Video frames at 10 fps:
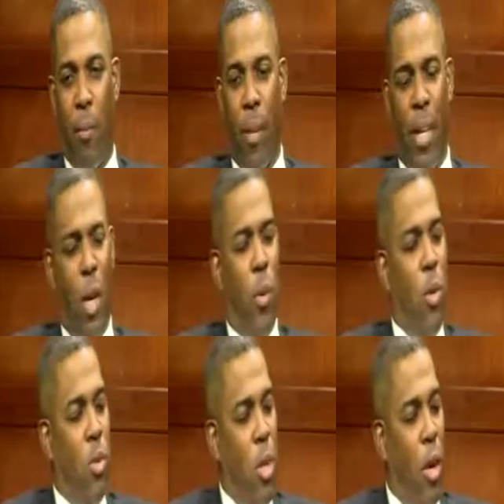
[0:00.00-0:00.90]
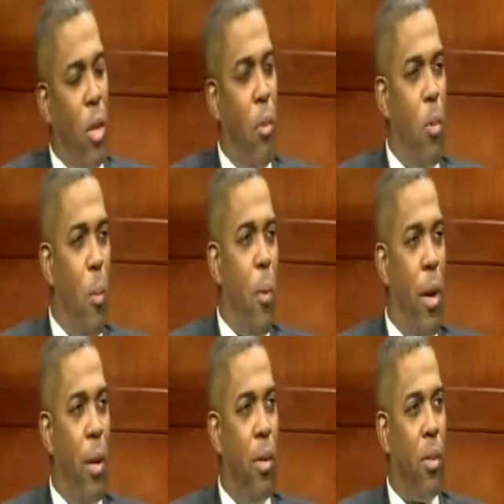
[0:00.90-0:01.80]
And then when you see your
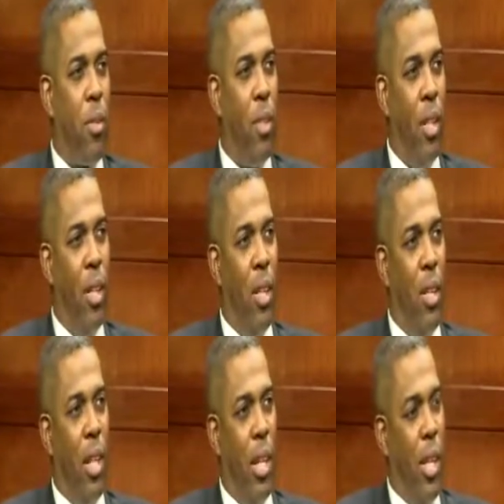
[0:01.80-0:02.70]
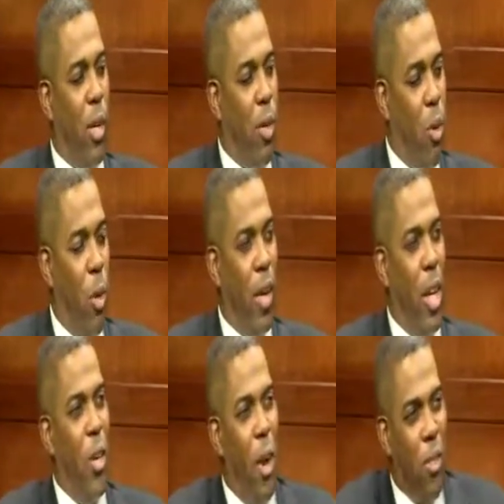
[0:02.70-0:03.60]
peers and they're growing
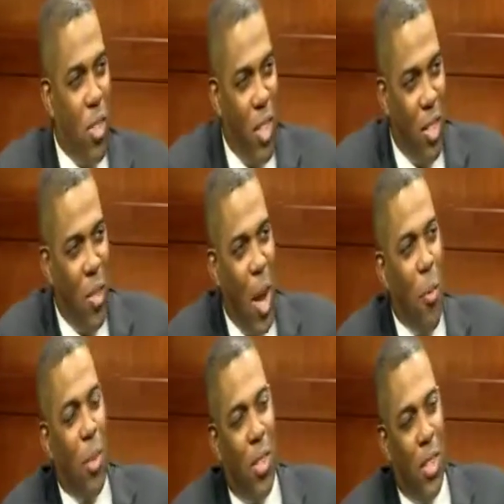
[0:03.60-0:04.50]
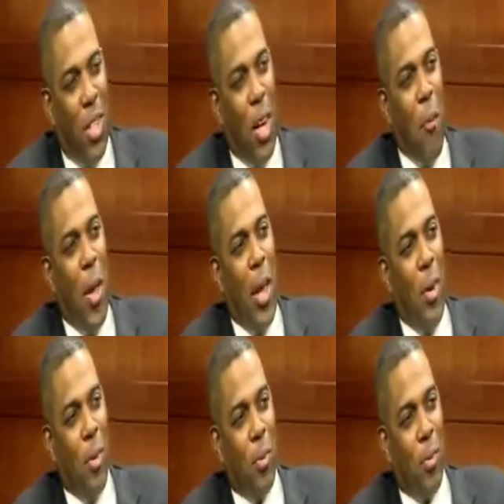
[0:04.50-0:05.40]
and you have a sense of competition in the band
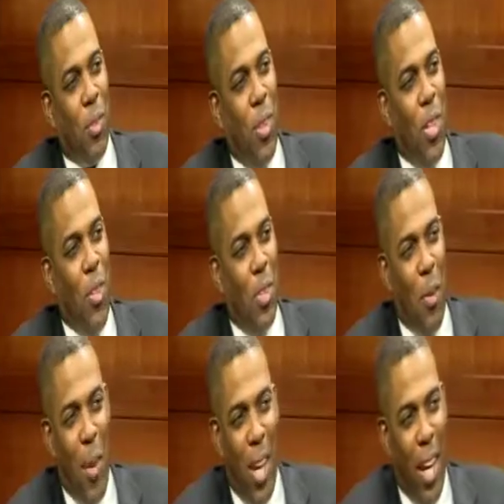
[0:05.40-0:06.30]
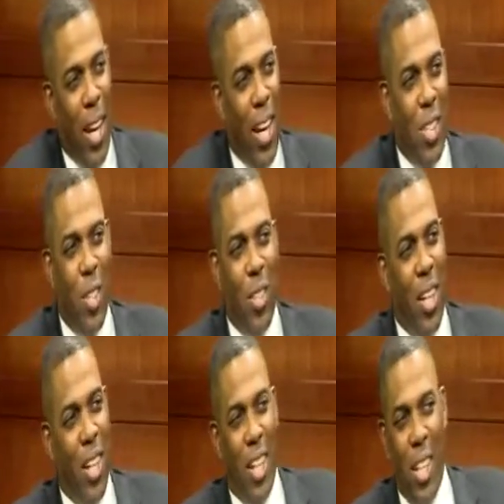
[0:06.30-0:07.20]
room, you say, man,
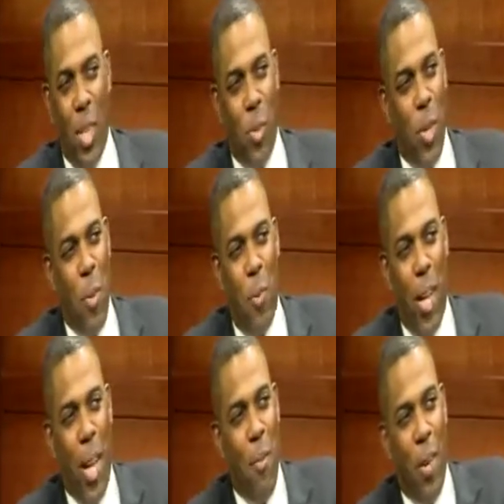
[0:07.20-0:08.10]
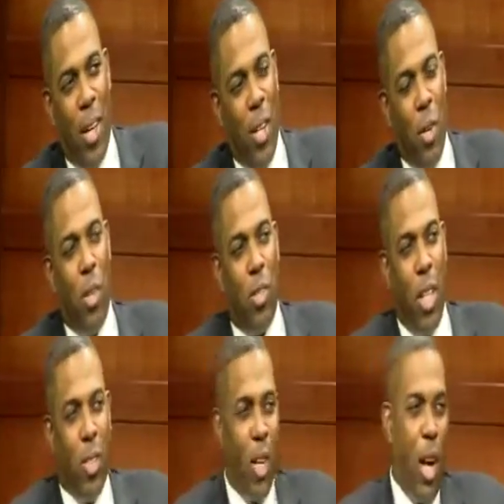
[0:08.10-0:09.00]
he's really playing better than you. A
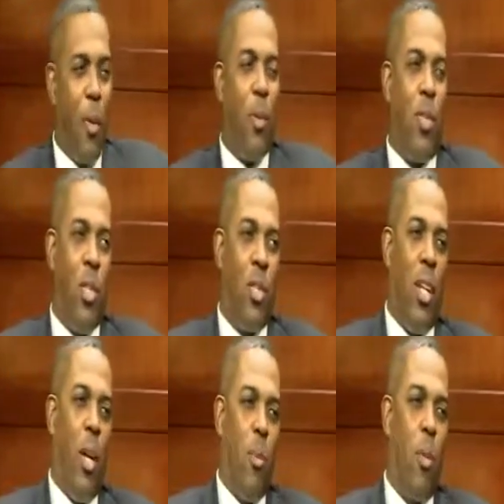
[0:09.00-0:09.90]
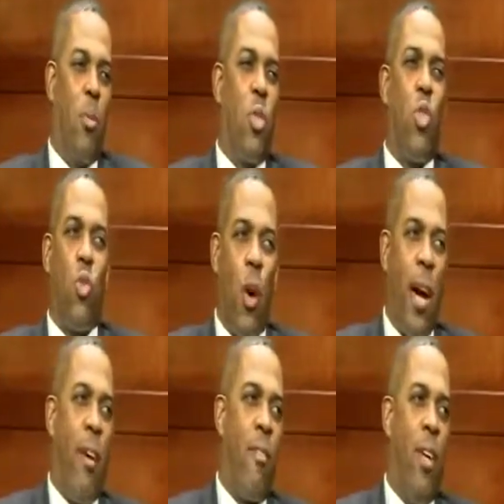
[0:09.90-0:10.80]
sense of competition helps them to
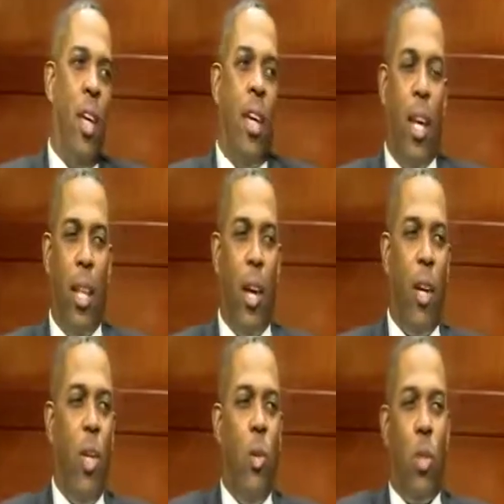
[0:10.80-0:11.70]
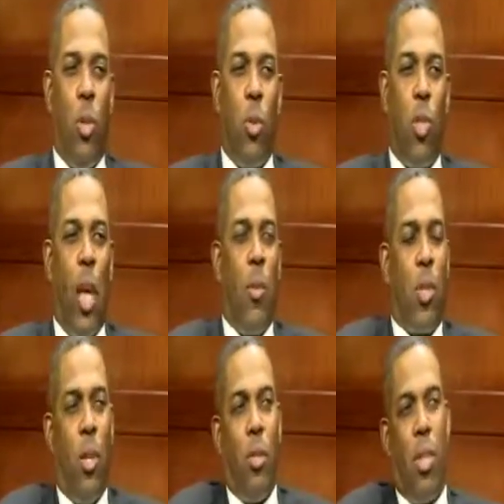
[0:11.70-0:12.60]
strive. And now they're using those same
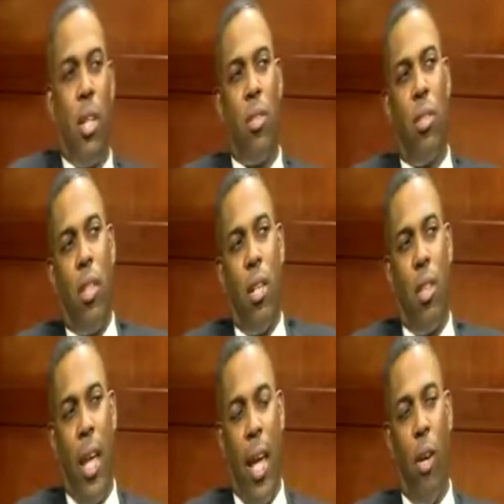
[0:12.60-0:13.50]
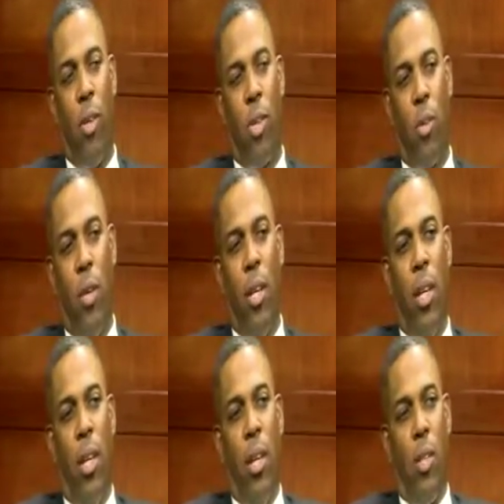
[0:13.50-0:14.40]
skill sets they had on the street
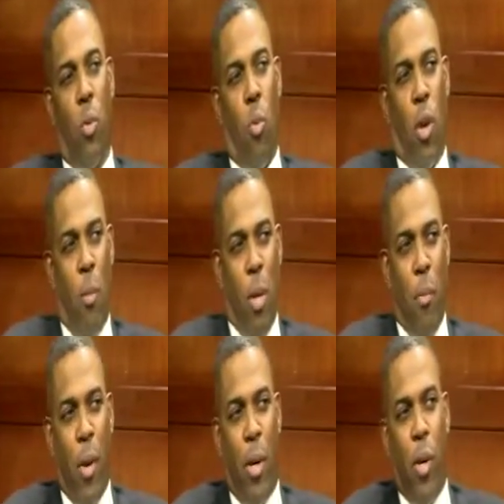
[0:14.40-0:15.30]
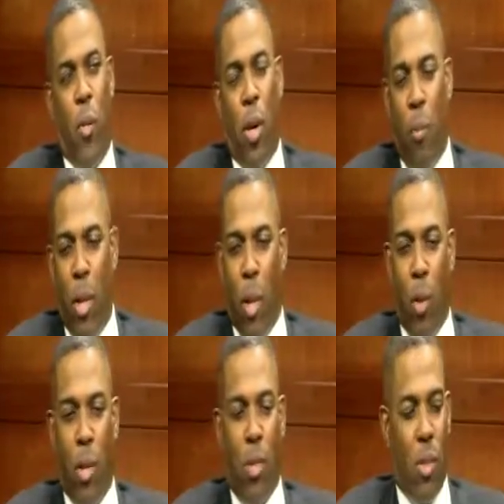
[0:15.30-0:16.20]
to want to be better and want to be
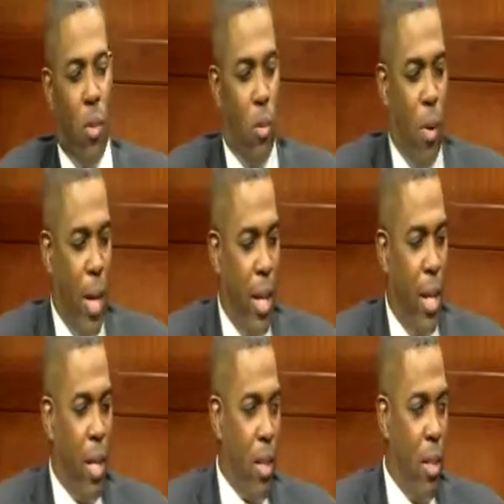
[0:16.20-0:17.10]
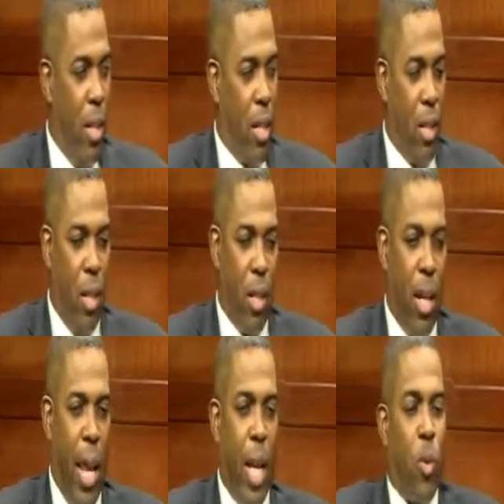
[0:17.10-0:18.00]
noticed right in the
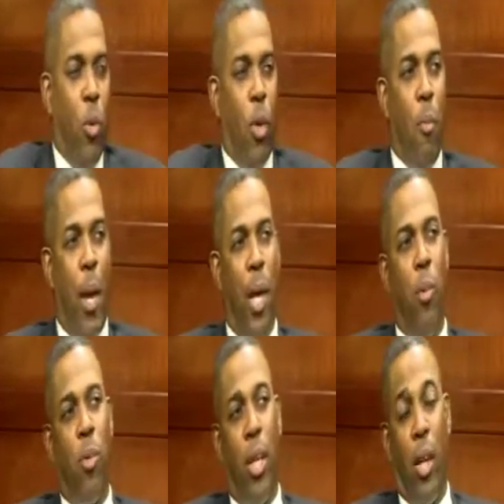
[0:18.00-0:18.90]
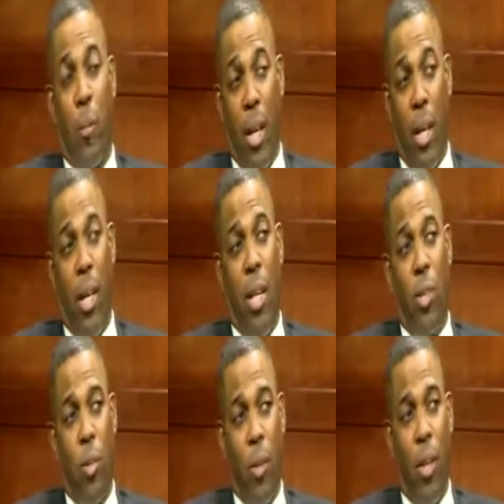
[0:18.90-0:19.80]
classroom or the band room setting, playing an
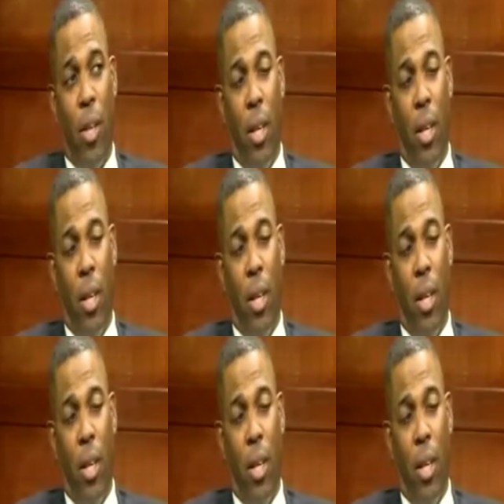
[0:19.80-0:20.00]
instrument.